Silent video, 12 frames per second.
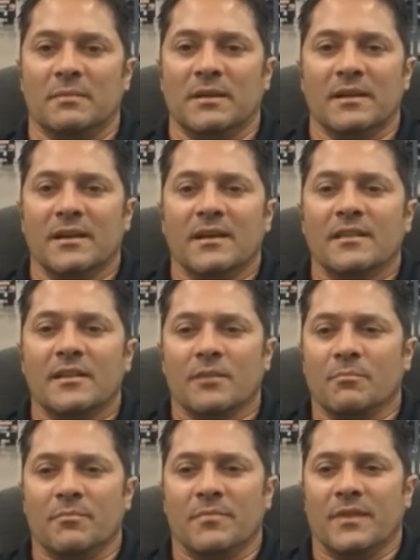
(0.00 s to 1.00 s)

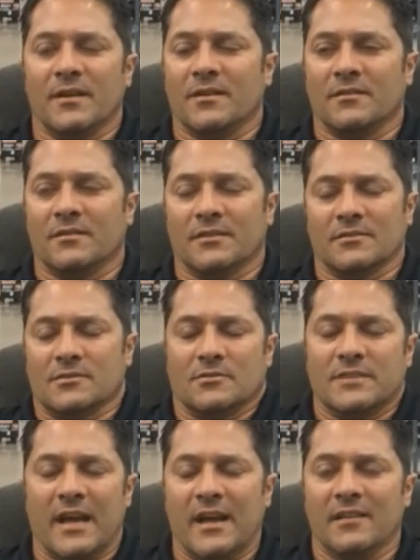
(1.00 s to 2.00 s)
But they're so
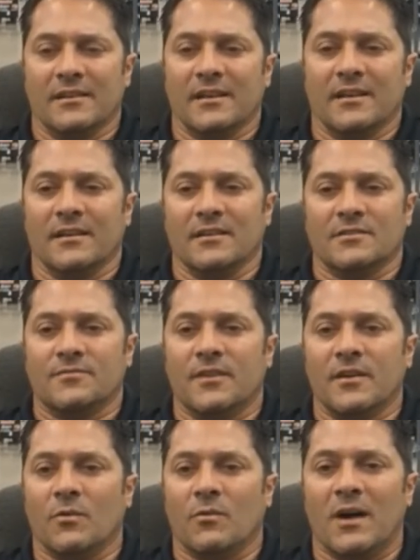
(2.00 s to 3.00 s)
talented, and it's
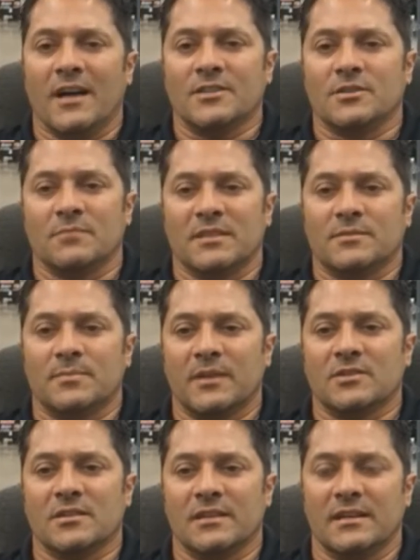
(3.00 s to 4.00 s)
fun to watch them,
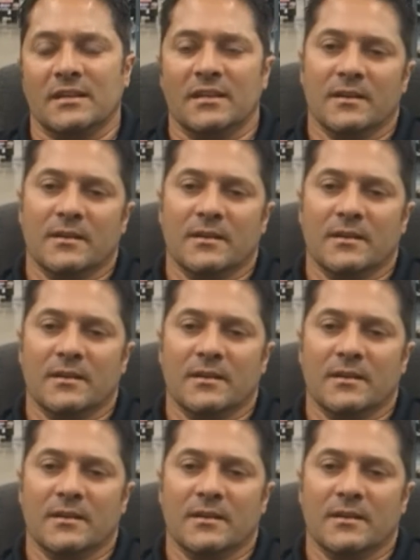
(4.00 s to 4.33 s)
especially